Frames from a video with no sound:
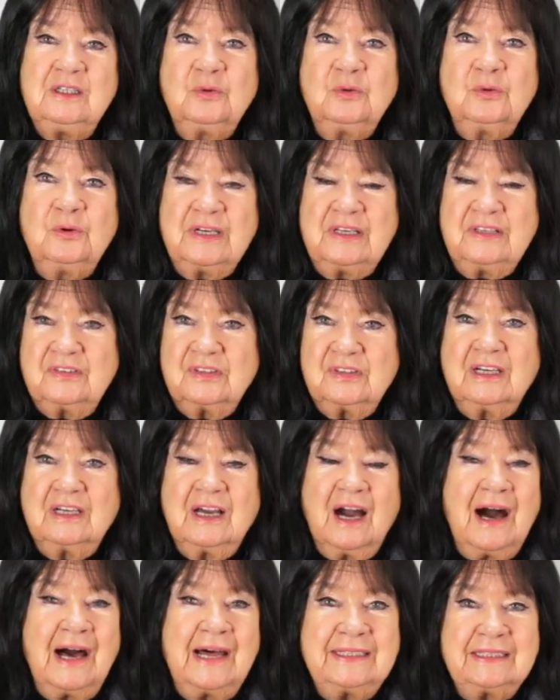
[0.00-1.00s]
EU is a
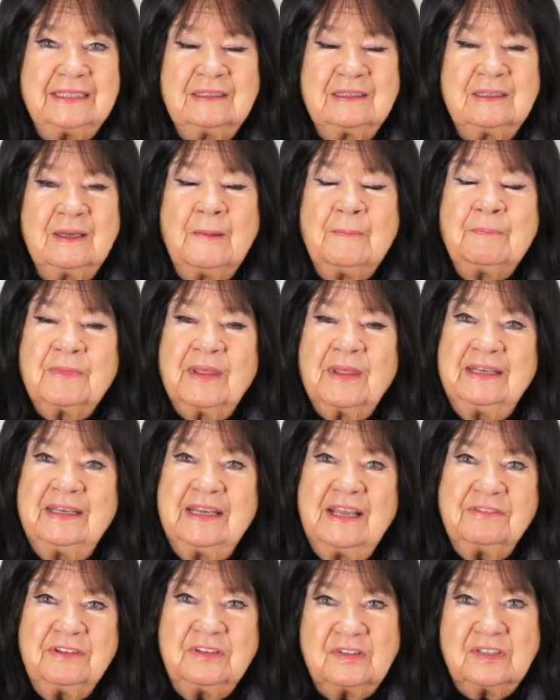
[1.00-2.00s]
garden
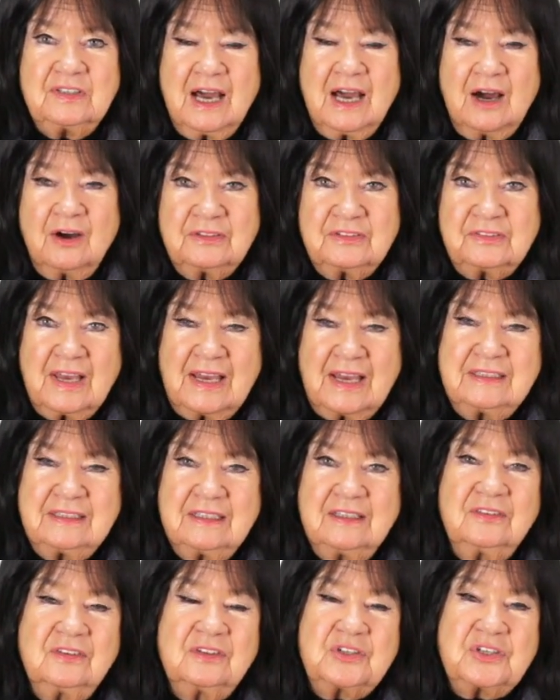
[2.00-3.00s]
and everything
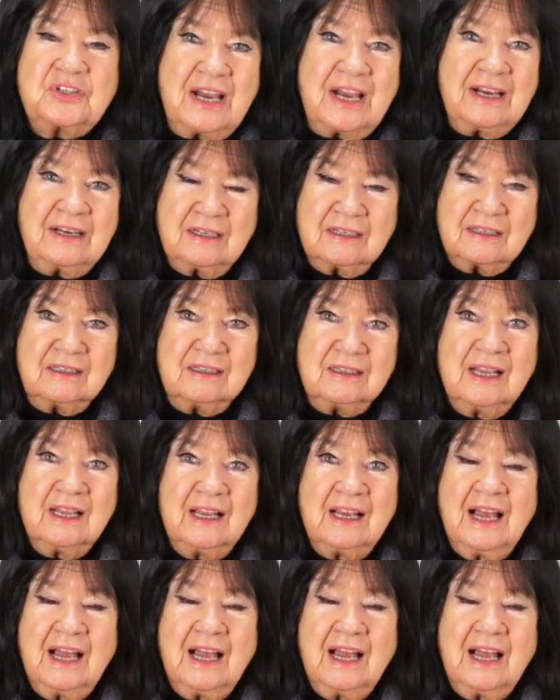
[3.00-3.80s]
outside is a jungle.